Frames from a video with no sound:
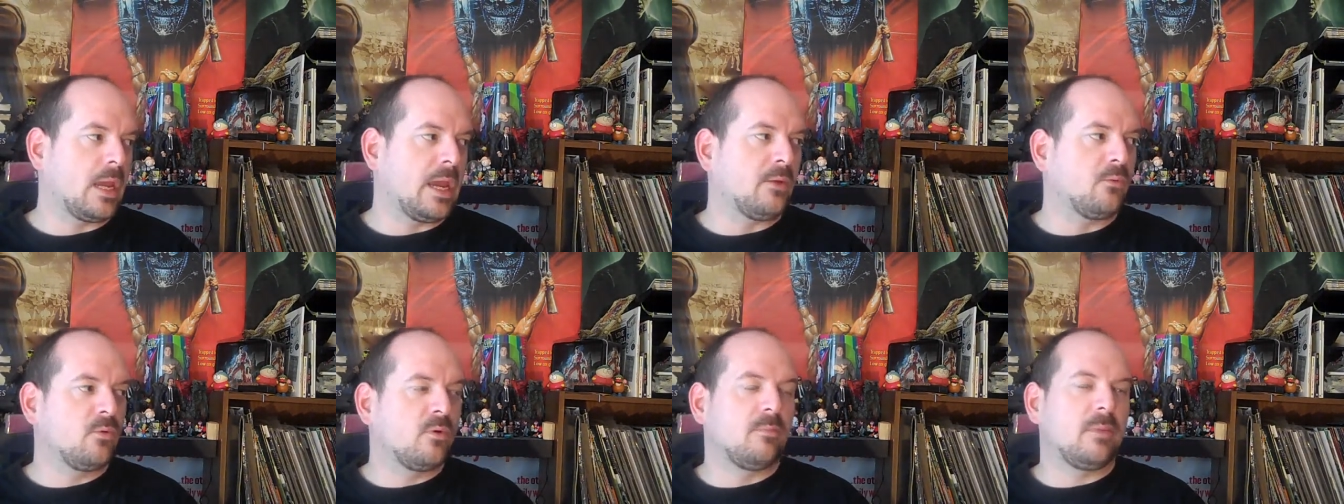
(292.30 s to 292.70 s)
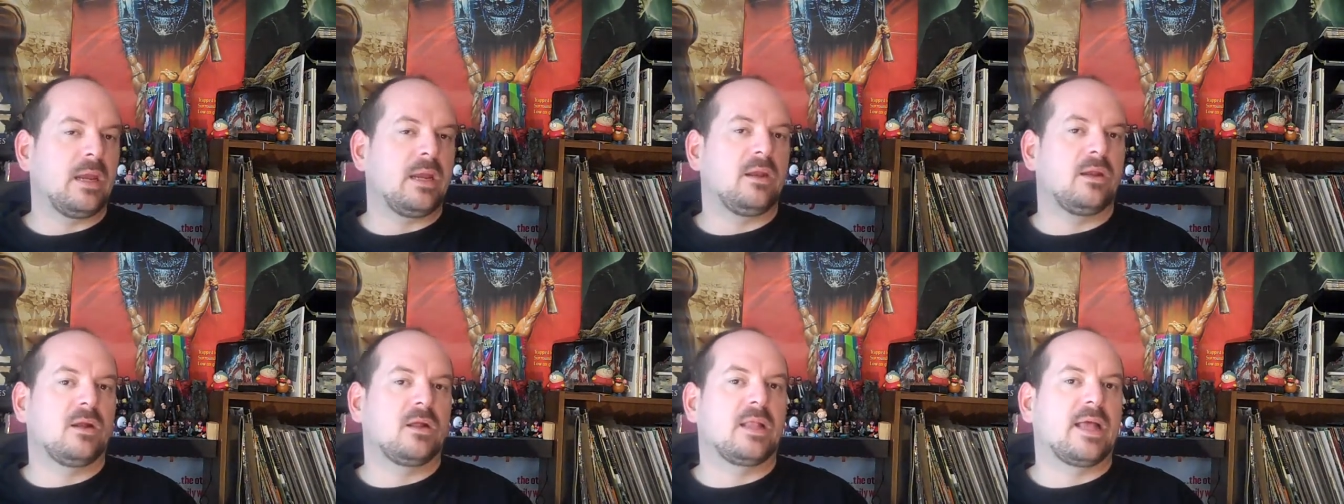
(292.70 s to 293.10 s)
and
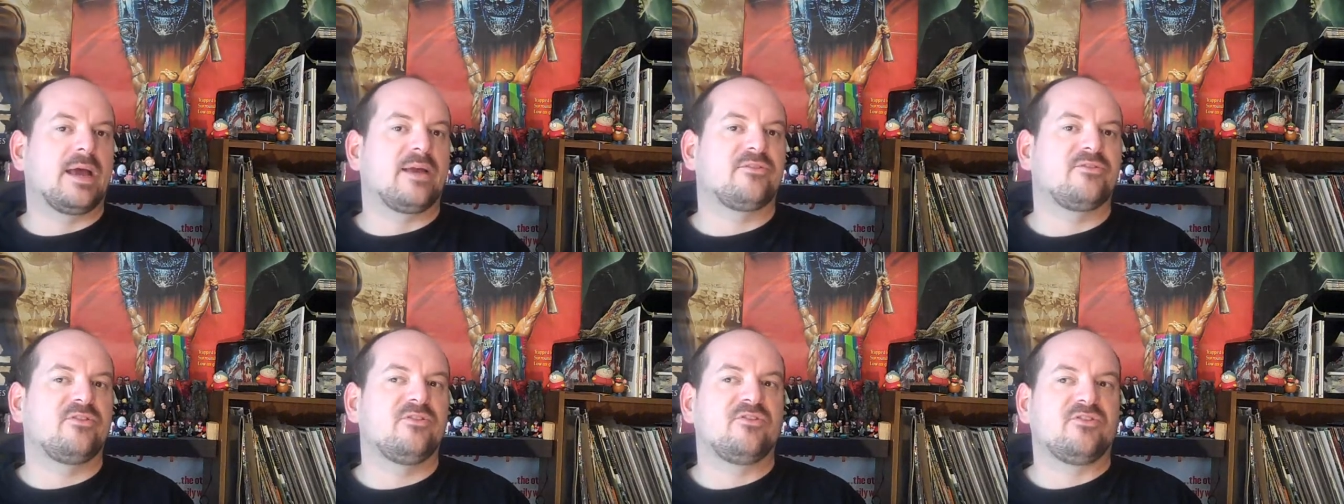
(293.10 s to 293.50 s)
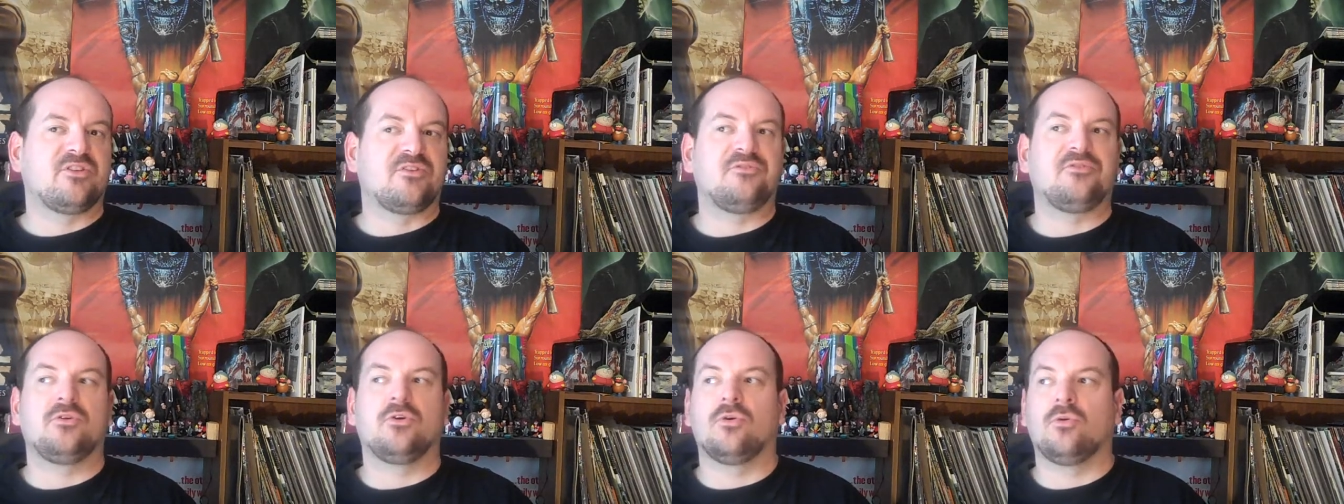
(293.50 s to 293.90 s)
remaining classy is
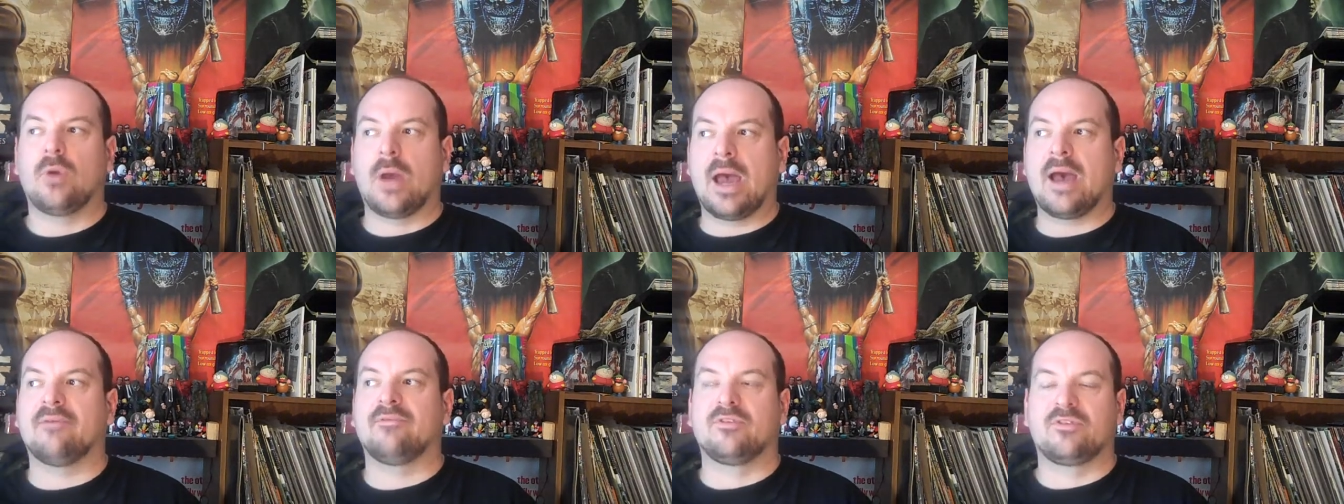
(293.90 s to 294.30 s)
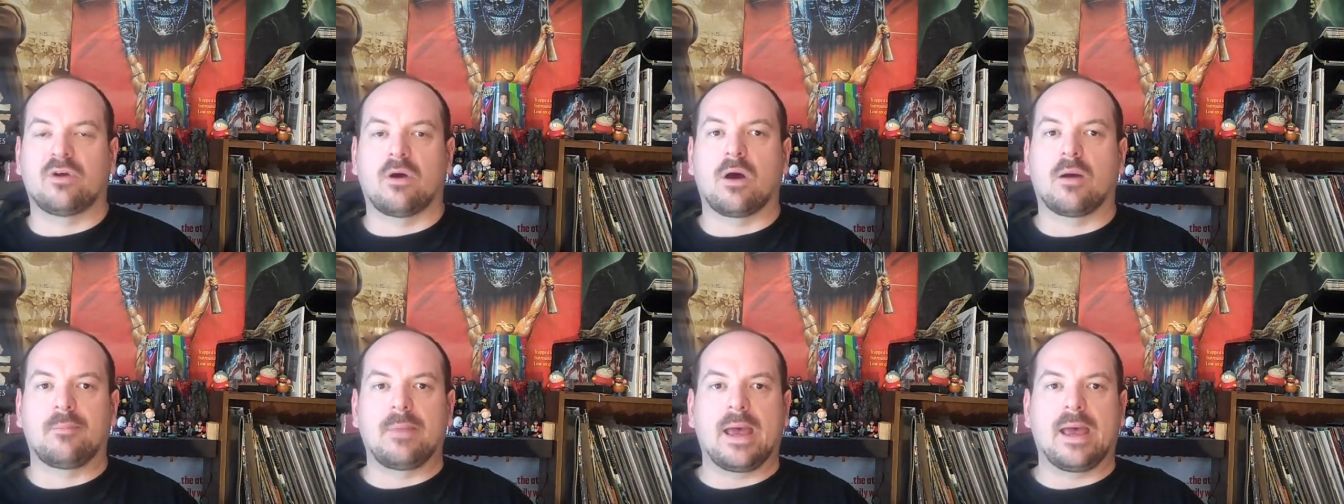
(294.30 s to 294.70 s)
if you have a
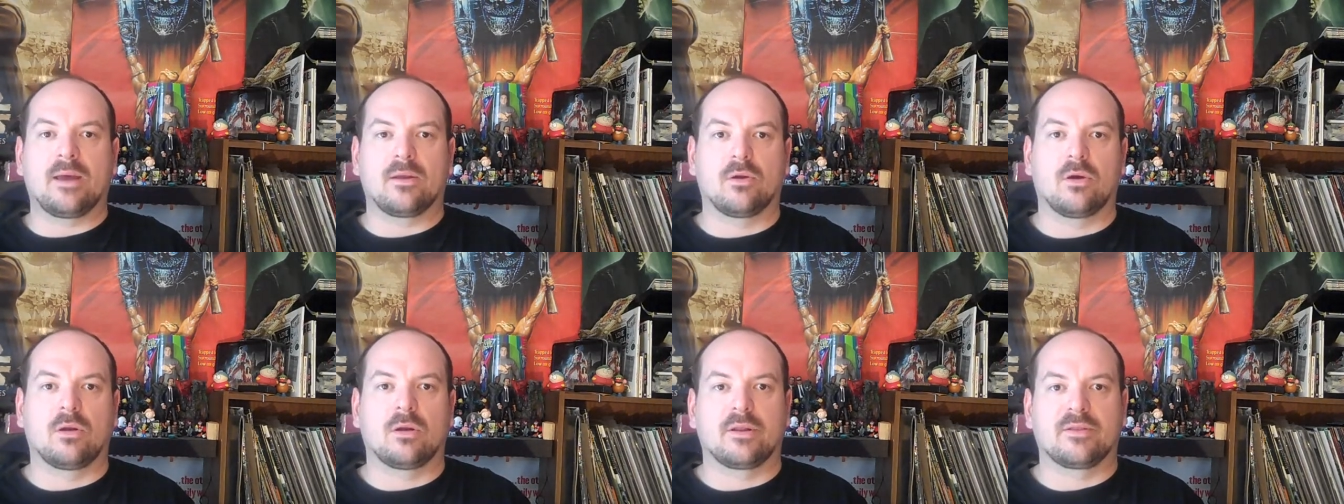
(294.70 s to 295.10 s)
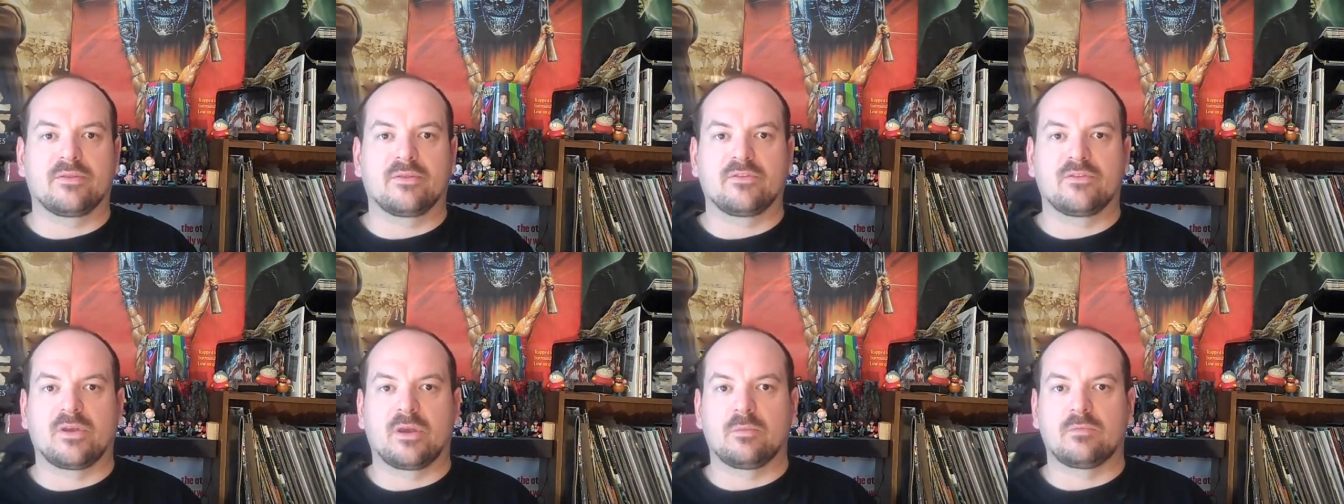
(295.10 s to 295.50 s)
top hat on at
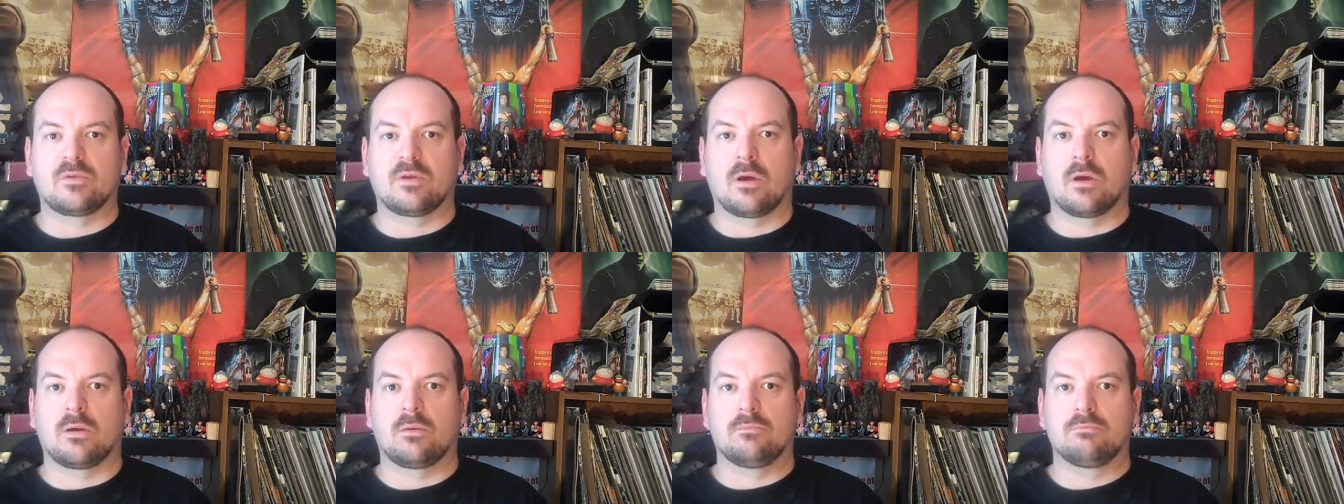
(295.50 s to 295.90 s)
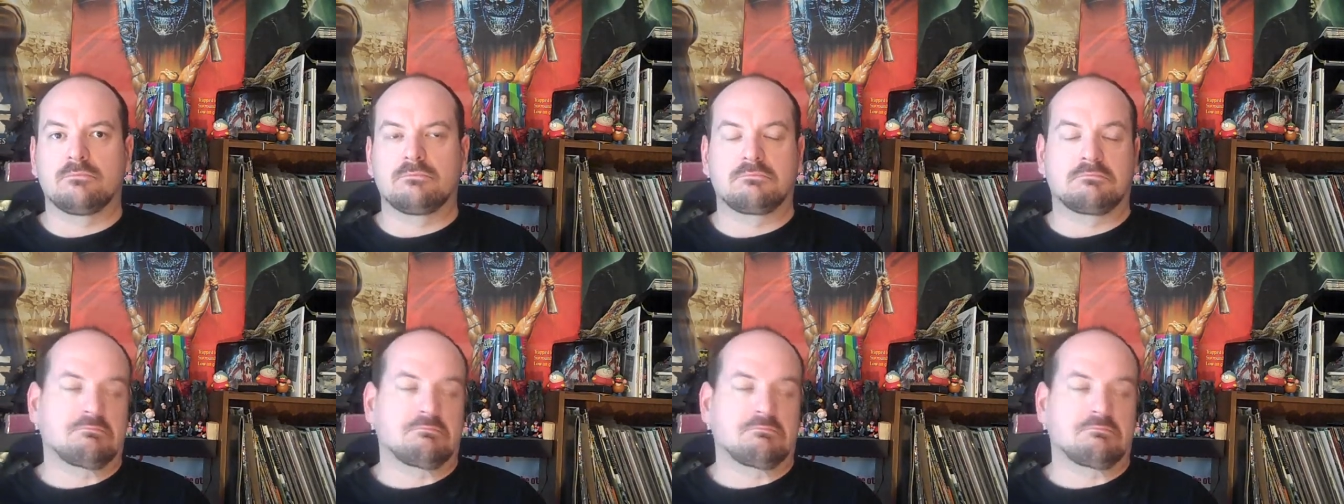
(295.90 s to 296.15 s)
the same time.